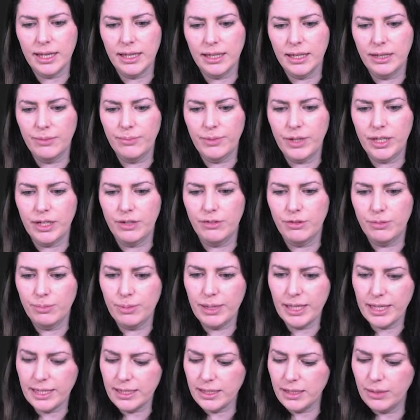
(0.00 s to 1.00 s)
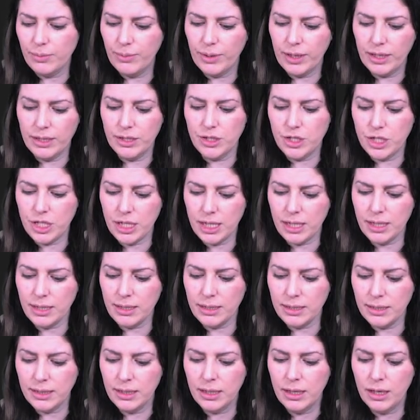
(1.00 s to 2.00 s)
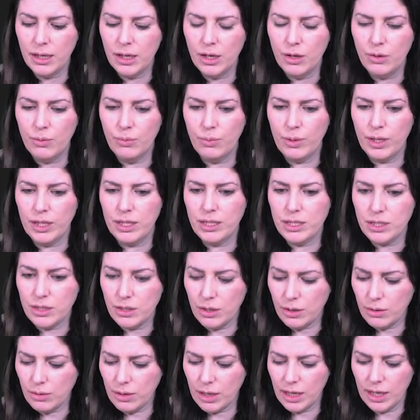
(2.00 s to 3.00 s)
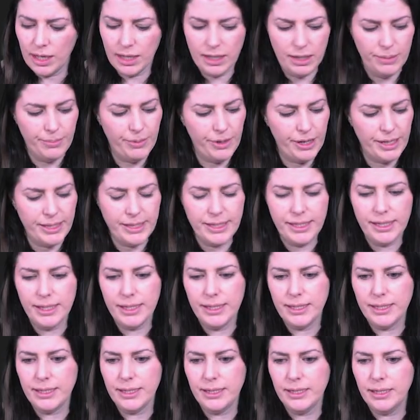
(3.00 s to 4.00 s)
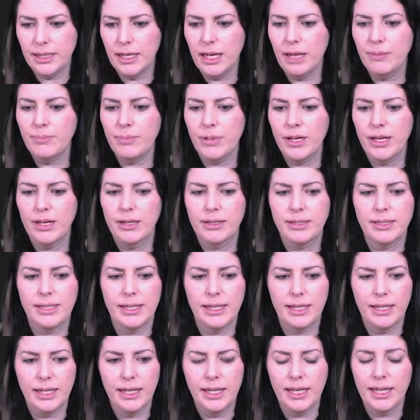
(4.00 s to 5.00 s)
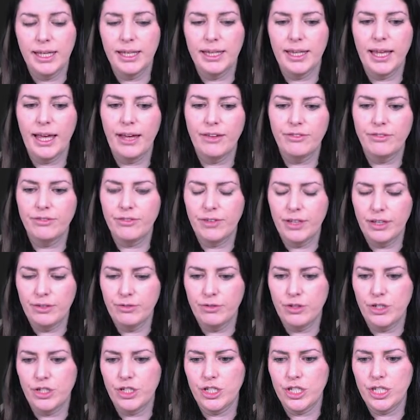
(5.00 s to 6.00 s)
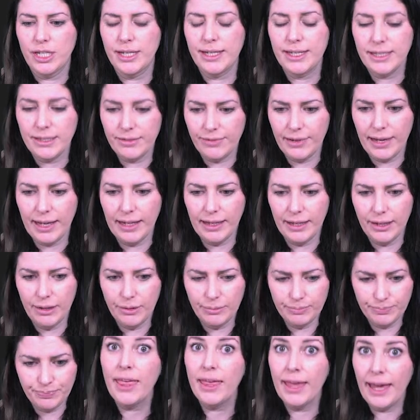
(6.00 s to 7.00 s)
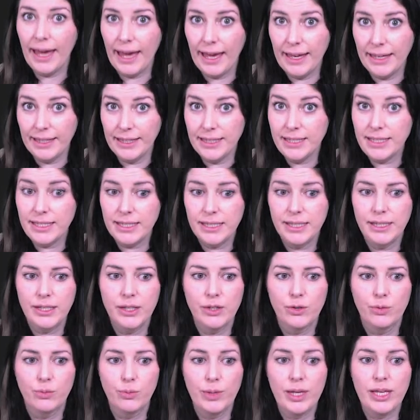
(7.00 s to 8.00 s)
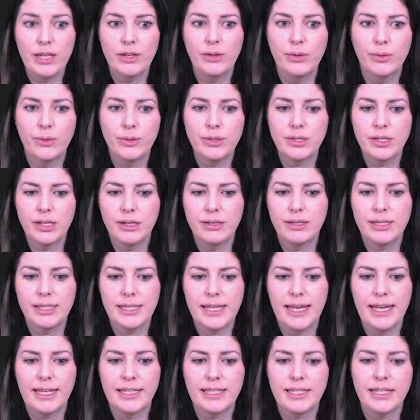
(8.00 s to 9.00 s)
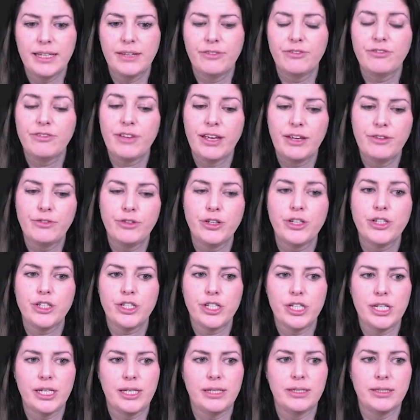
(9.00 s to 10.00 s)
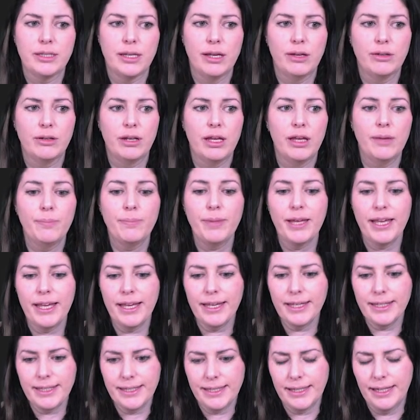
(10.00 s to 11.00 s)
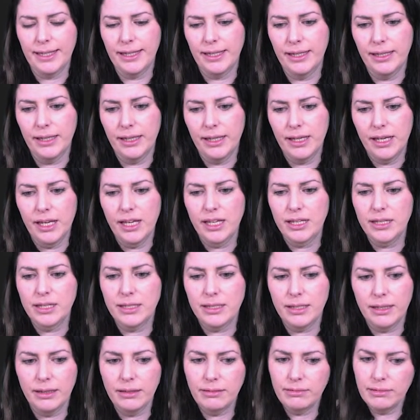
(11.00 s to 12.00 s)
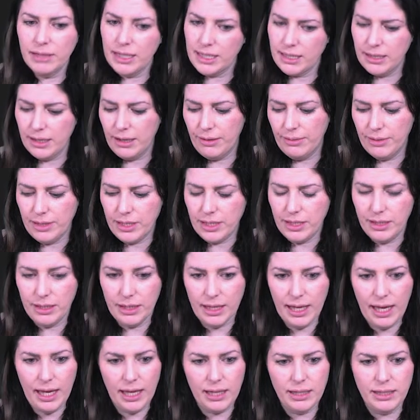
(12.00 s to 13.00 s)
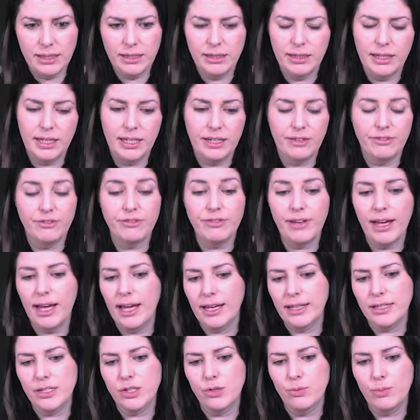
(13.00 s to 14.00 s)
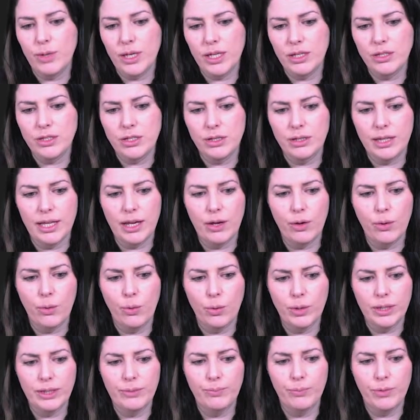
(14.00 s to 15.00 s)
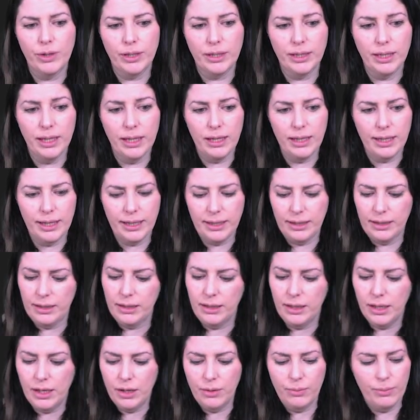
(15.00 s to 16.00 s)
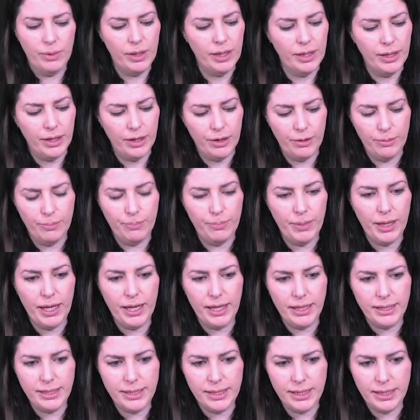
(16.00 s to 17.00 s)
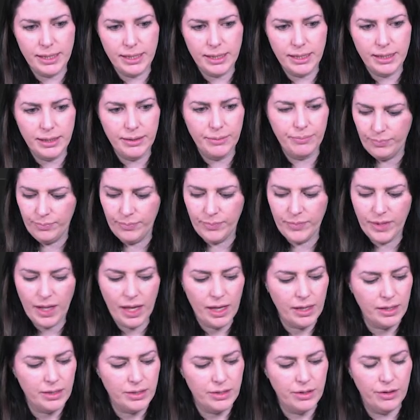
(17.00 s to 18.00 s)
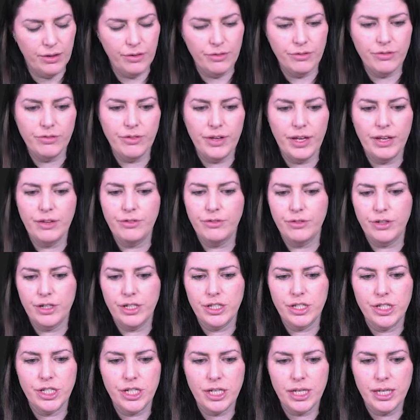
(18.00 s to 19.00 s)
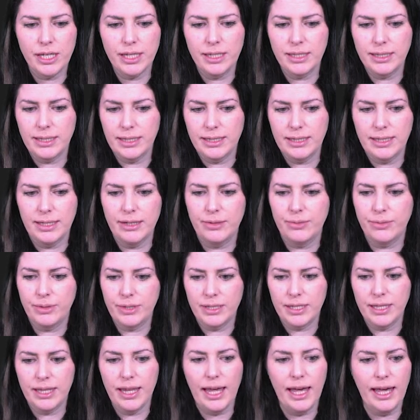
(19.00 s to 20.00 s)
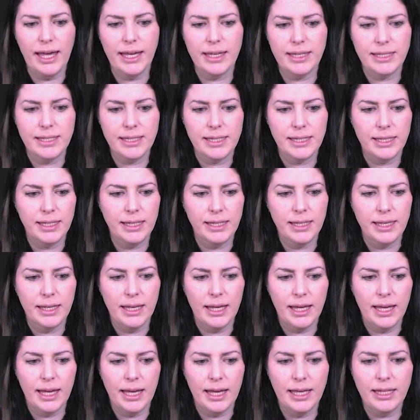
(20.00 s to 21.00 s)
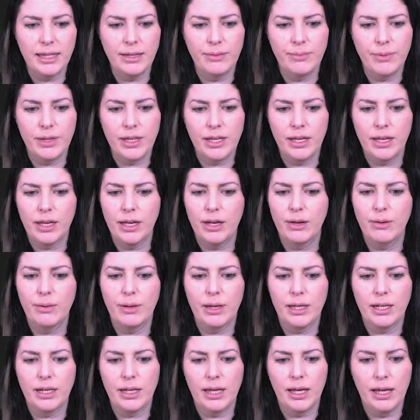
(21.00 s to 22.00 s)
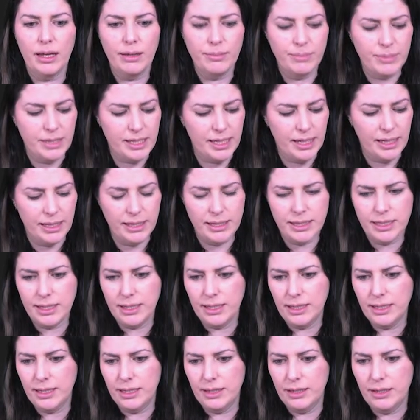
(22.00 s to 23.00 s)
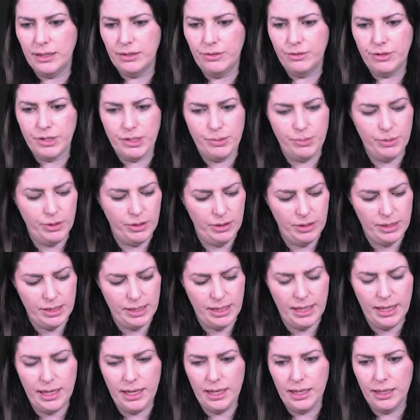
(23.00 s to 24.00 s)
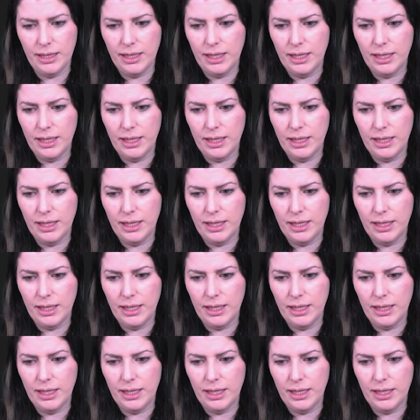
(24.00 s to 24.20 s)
and then we're going to replace the word cheese with two curly braces and pass in that favorite cheese value. And we can also set favorite cheese on our person. So let's go and do that. And in fact, we can do that all in one line. We can go person.favorite cheese is equal to that. And then we can go and update the response here.